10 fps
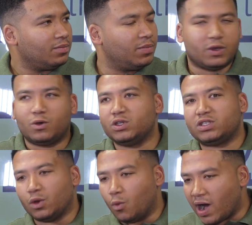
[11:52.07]
Because
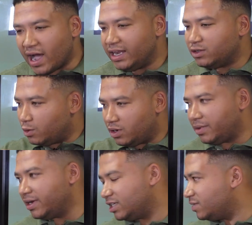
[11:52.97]
wine is all
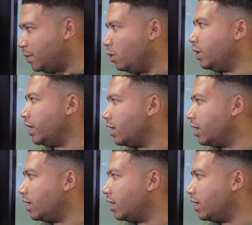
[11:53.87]
about exploring.